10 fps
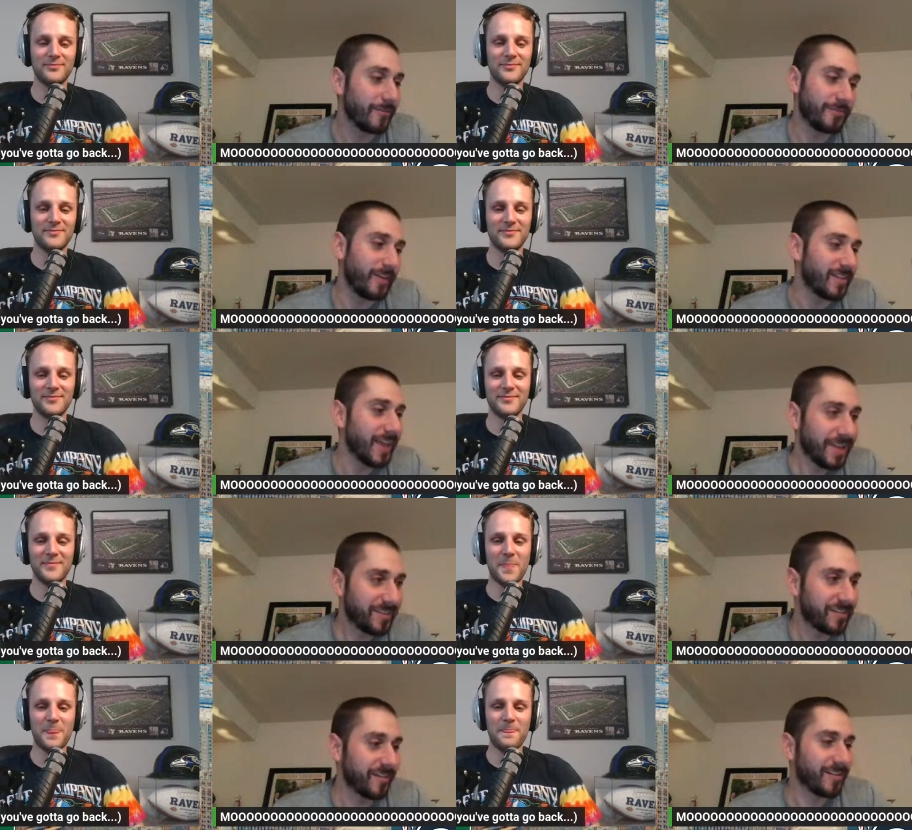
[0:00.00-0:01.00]

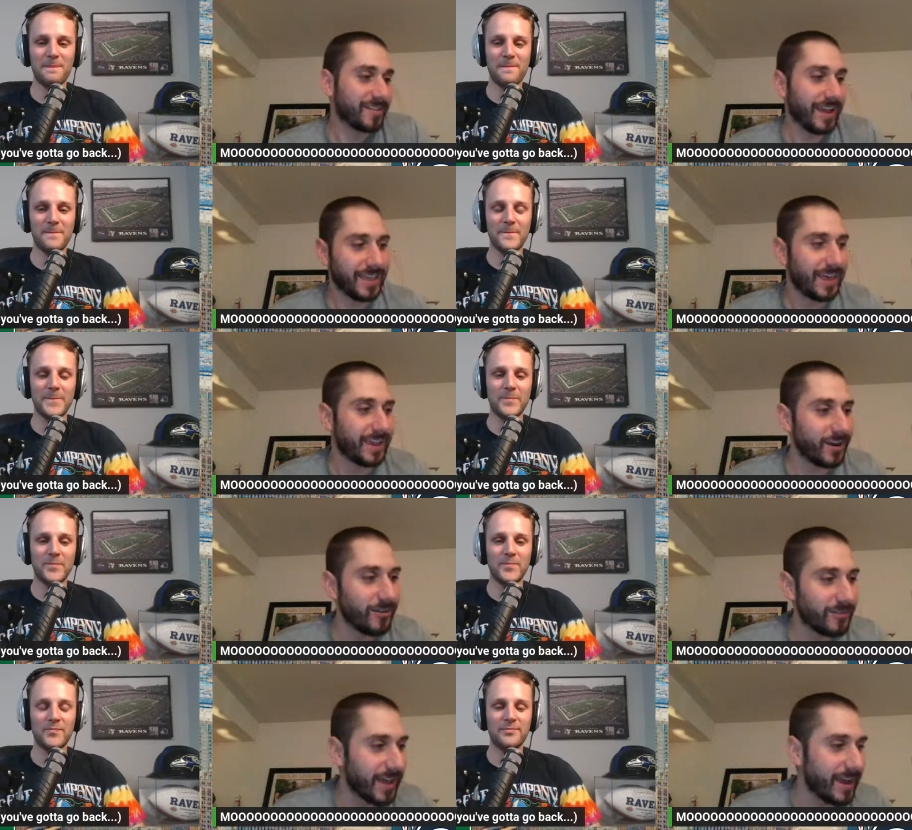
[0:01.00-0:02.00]
Speaker 1: fantastic series. I can't get
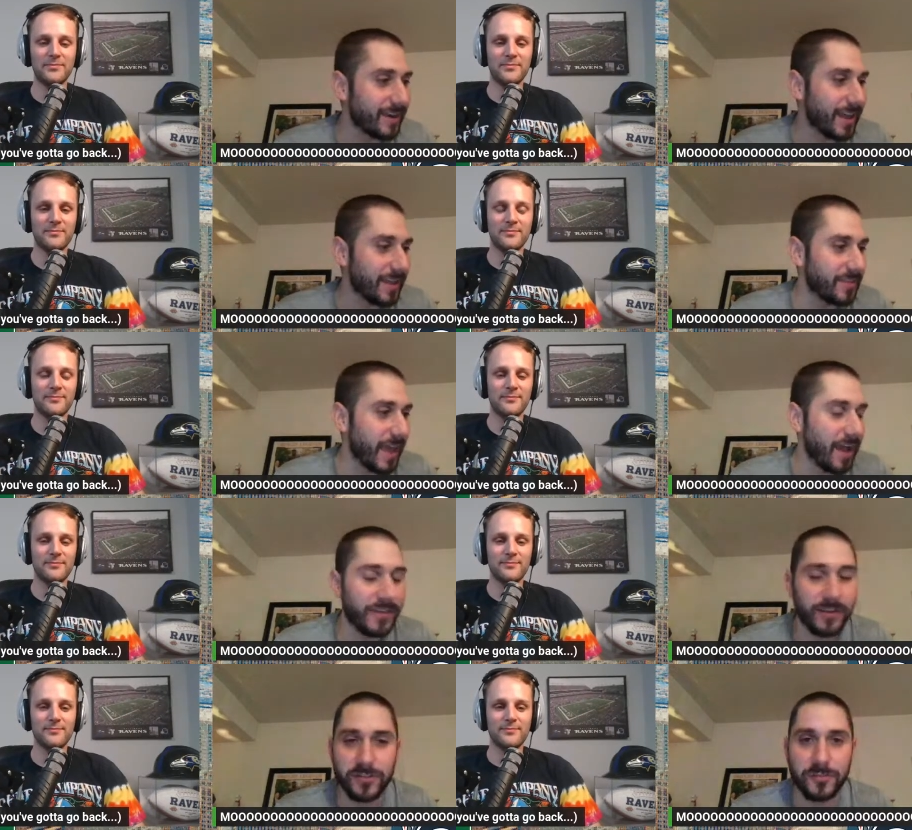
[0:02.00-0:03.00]
over that eh, how
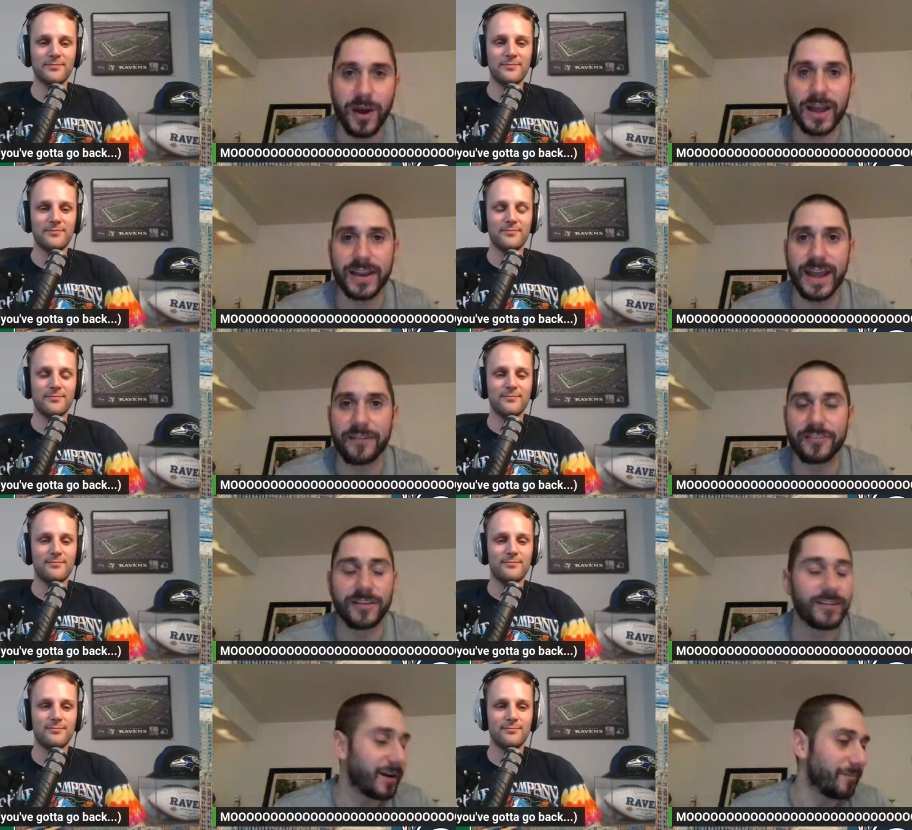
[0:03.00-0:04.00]
they responded
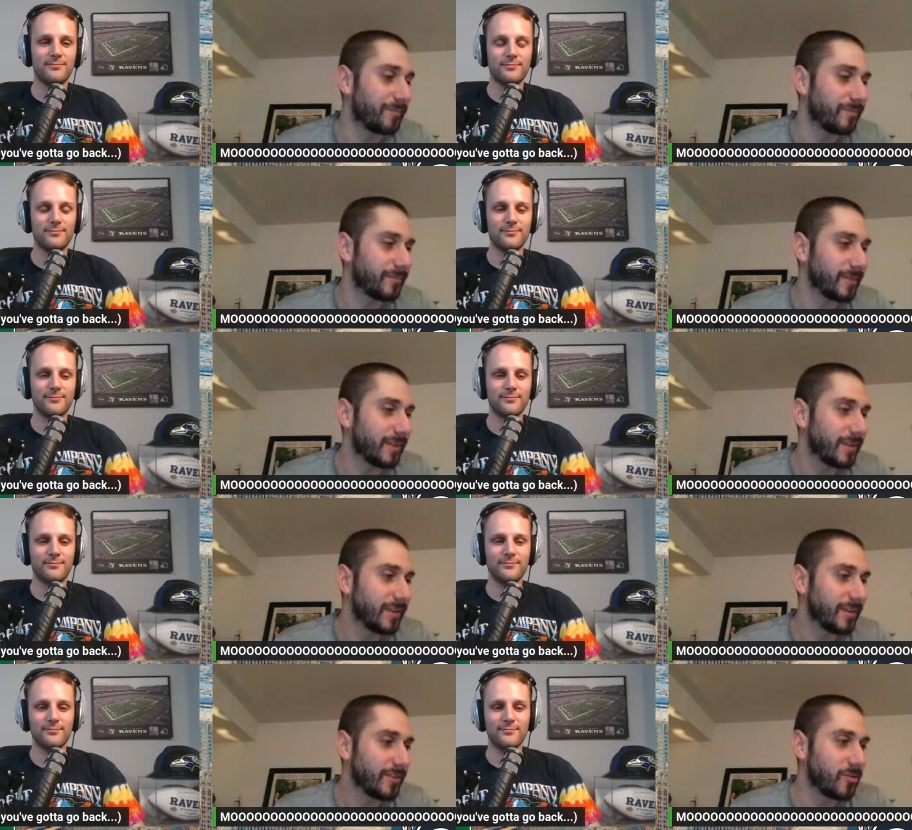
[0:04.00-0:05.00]
after um
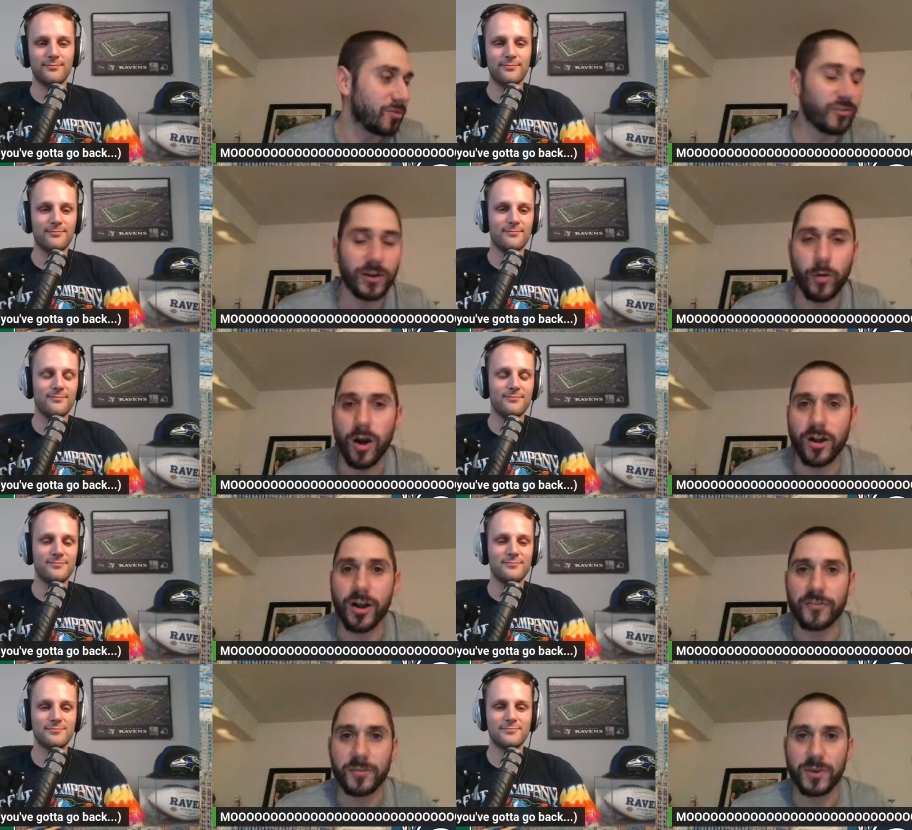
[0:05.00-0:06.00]
two straight walk
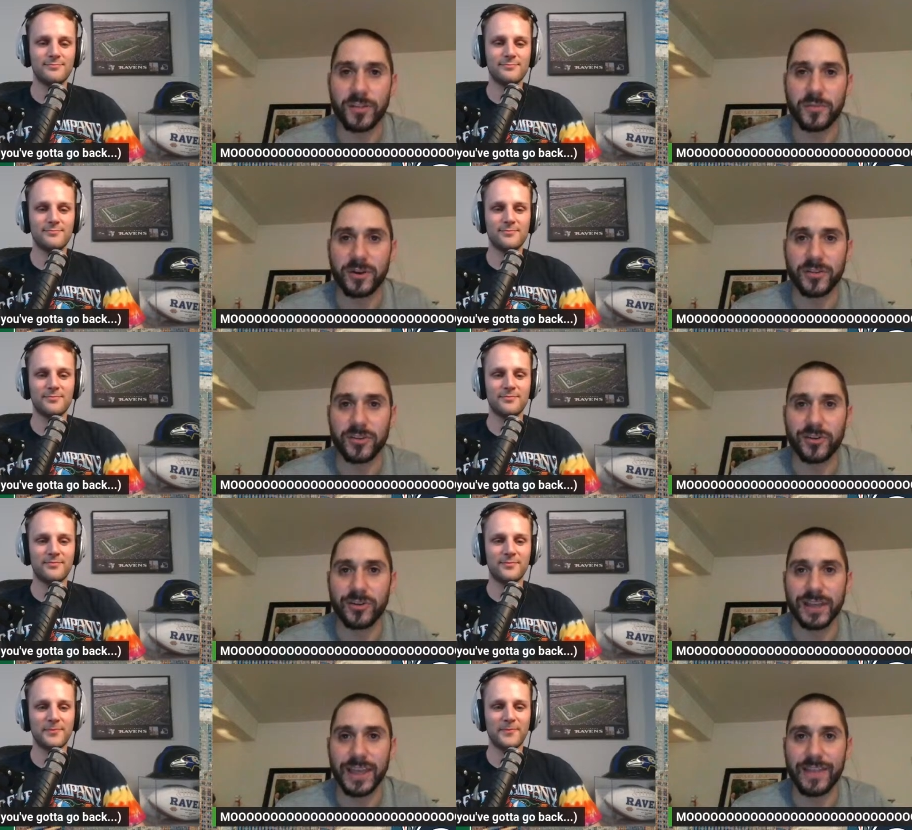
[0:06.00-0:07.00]
offs in Pittsburgh too.
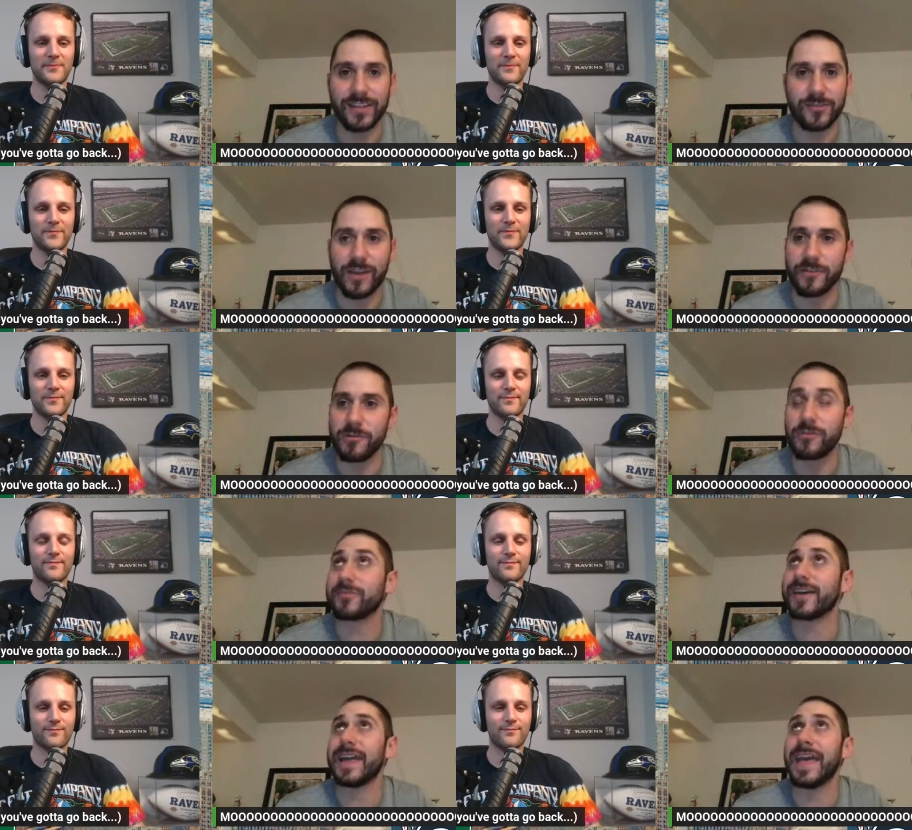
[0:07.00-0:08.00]
And again, that's everyone was
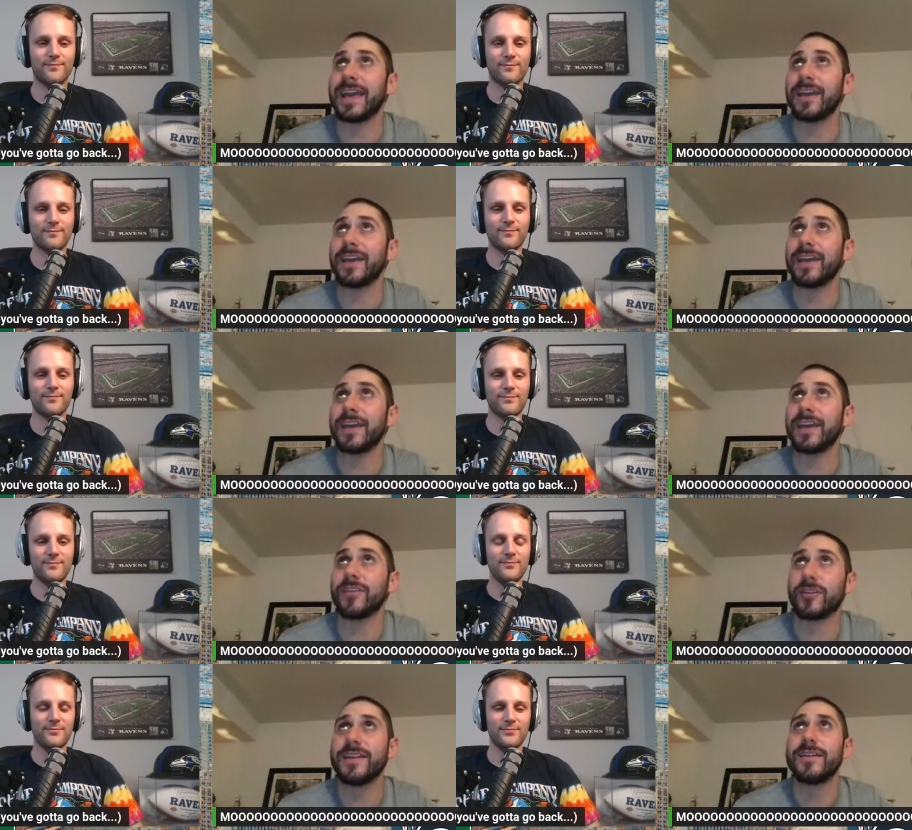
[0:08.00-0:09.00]
kind of hanging their head
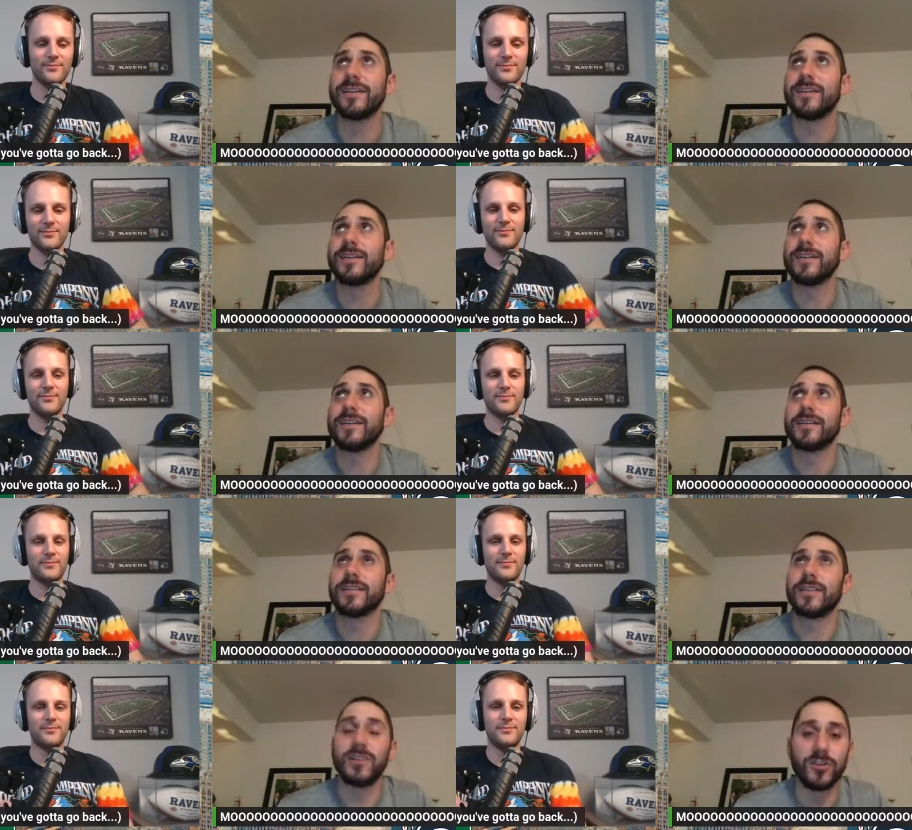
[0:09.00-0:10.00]
and
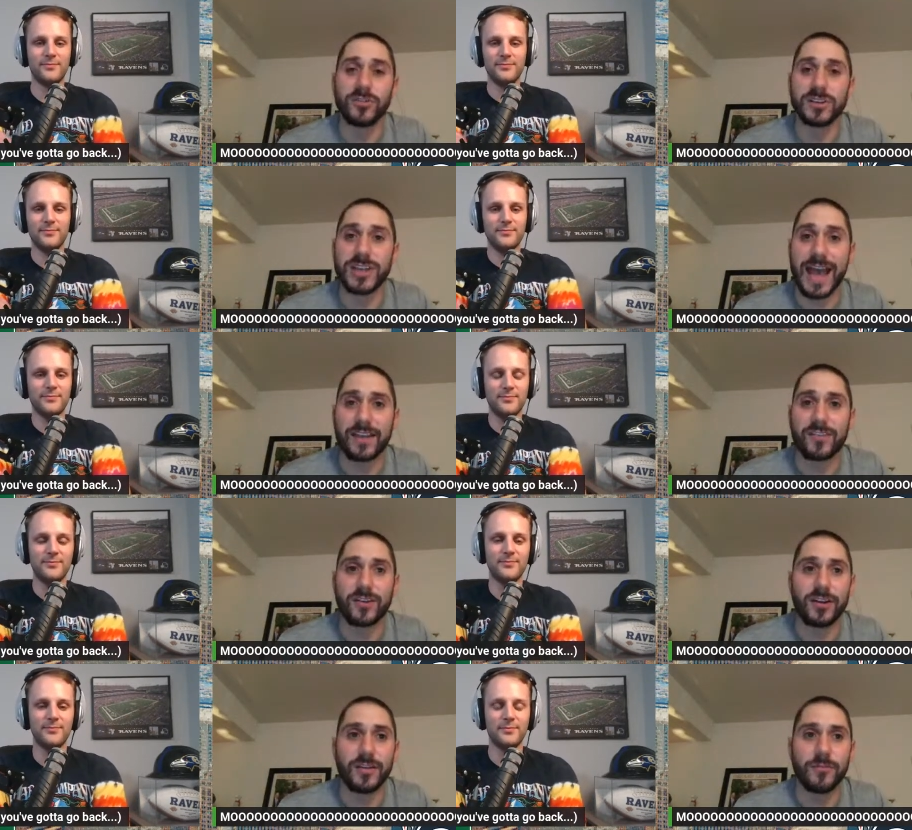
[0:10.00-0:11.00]
then the news of Jackson
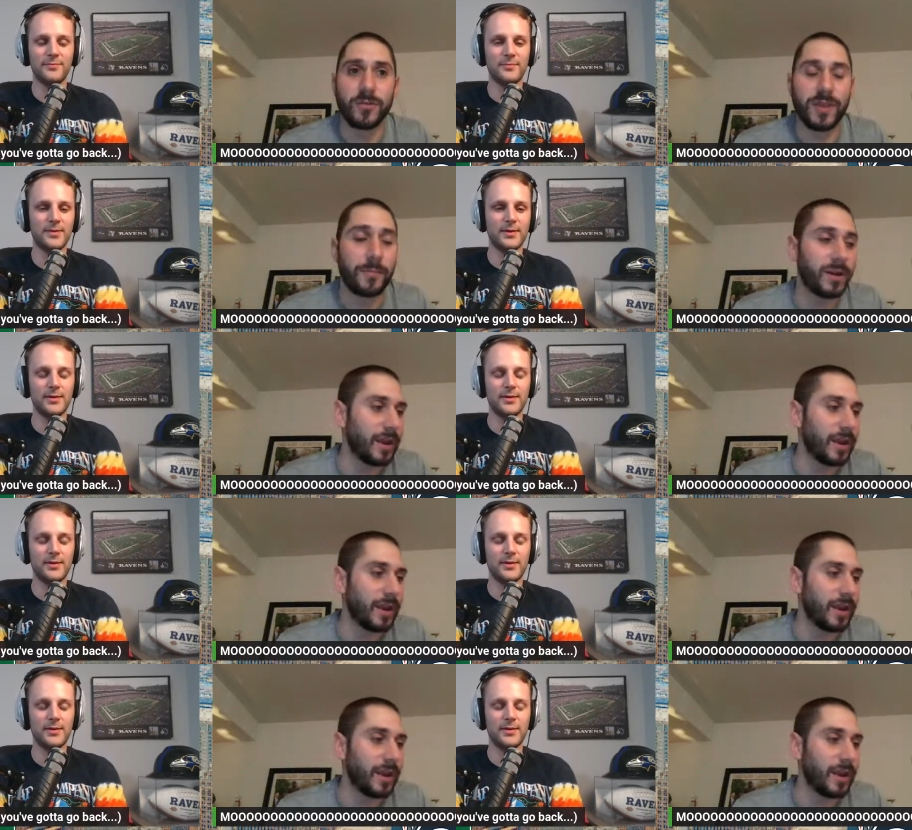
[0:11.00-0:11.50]
on what was that Monday?